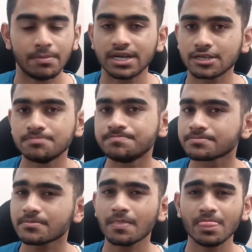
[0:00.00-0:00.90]
But
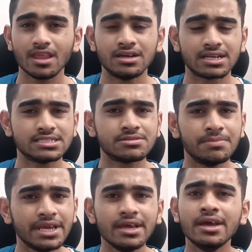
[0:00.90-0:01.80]
trust
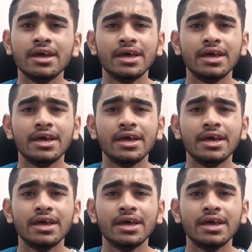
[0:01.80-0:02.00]
me,